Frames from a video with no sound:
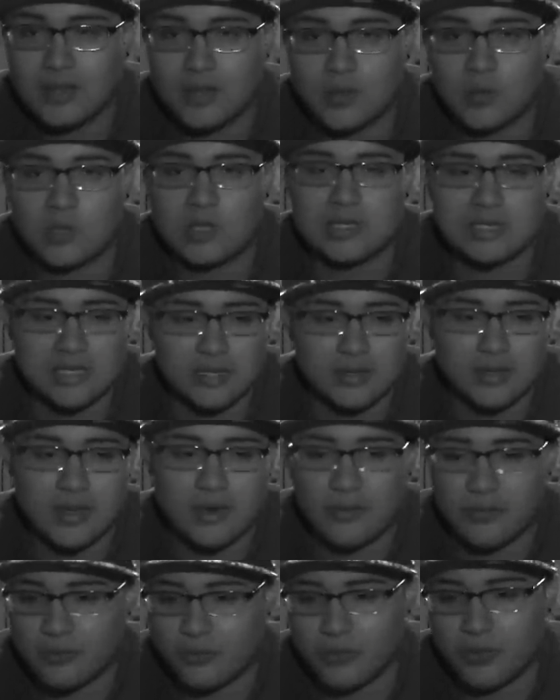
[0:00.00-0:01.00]
Like when I tell you
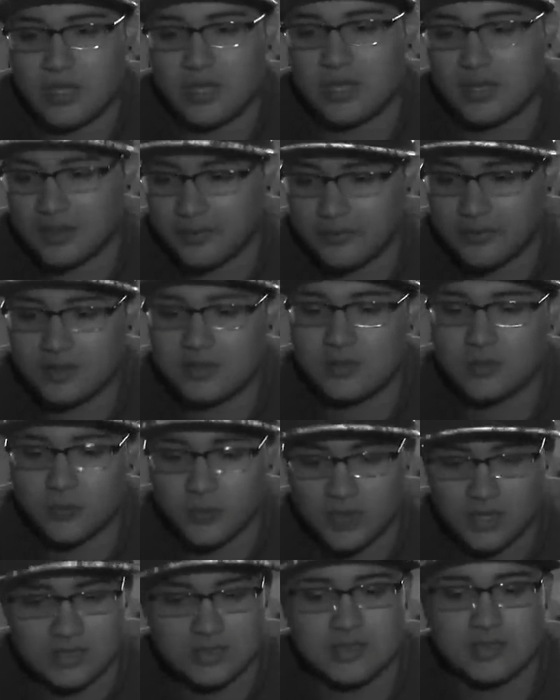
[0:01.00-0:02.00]
every week, if it's a
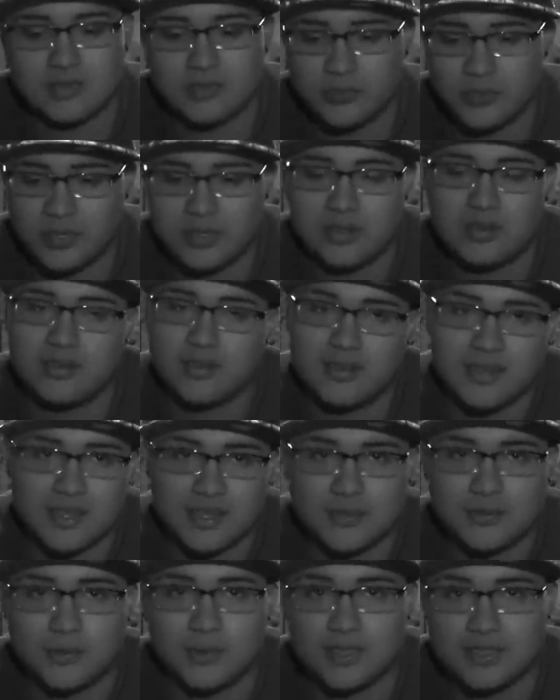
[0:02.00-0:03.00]
Wednesday, they'll be here the
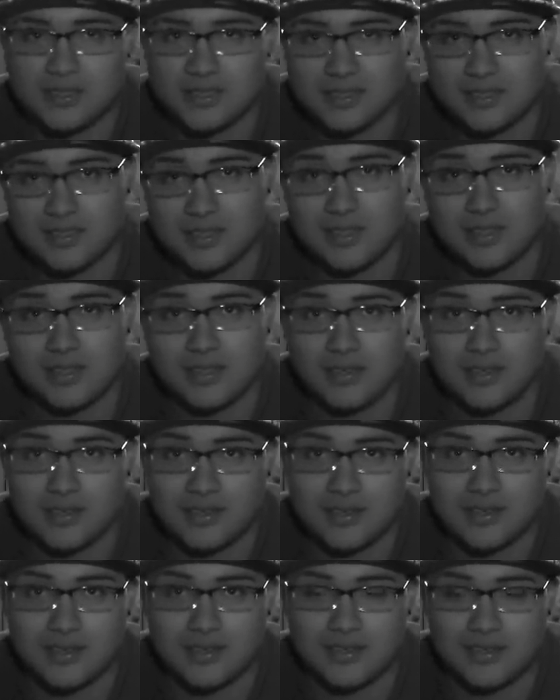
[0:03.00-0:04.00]
next Wednesday to get their
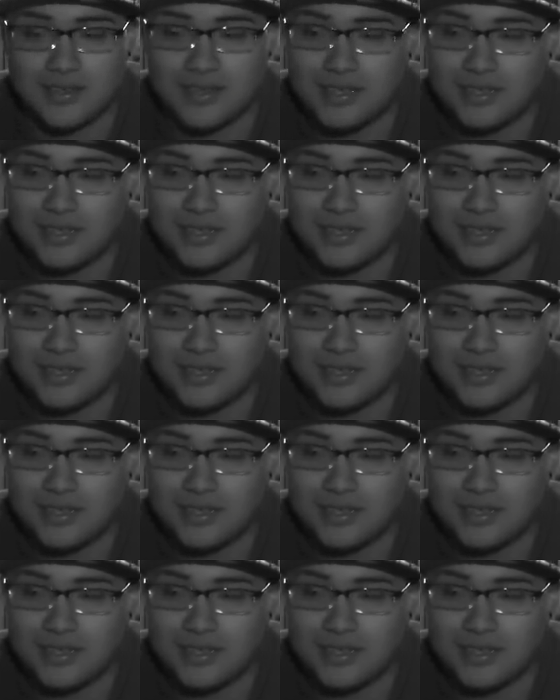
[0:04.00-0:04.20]
haircut